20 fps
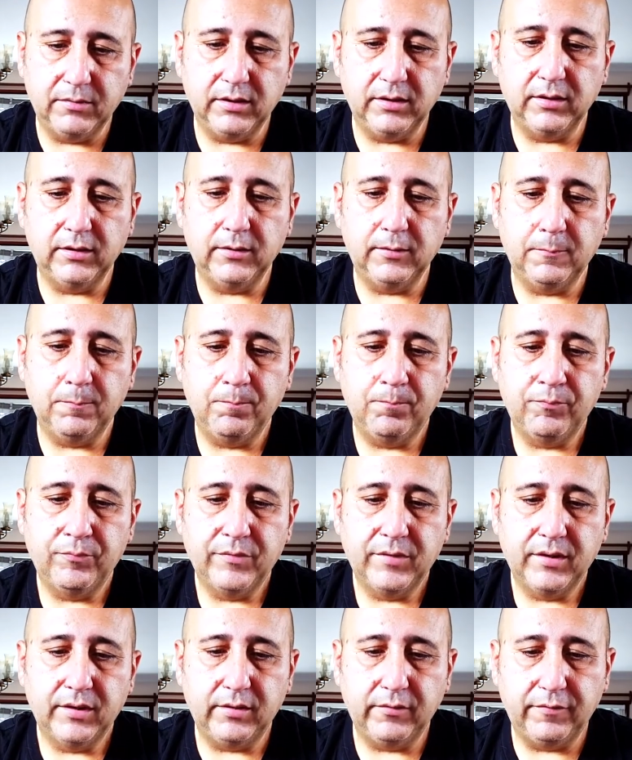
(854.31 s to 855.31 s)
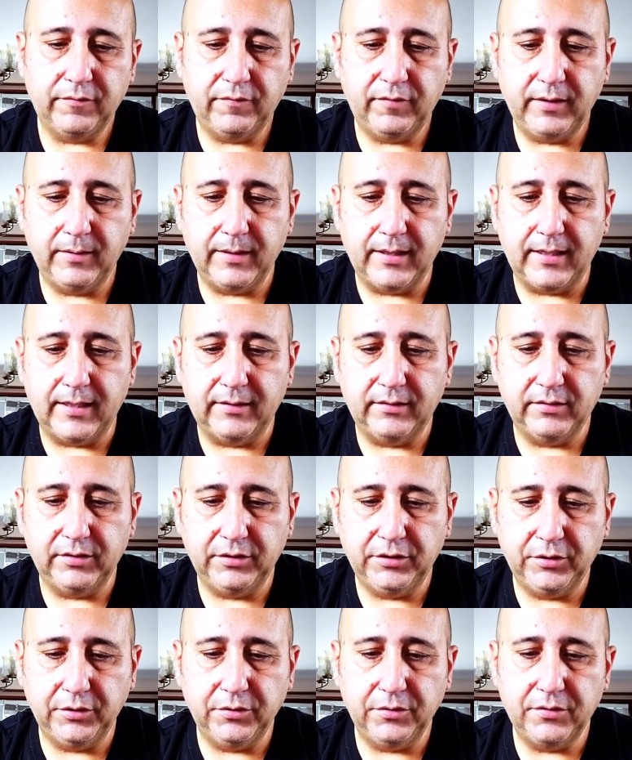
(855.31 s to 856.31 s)
to to fl- uh, to
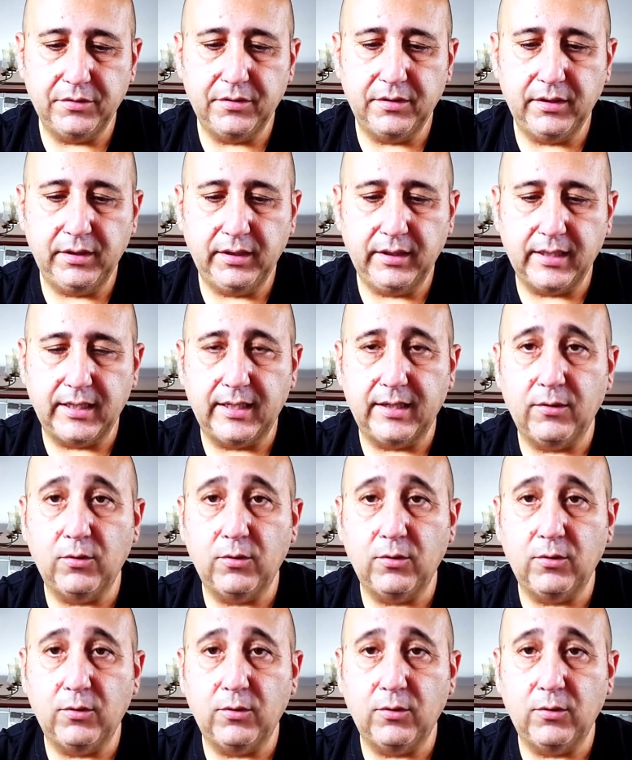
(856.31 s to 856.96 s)
use the uh,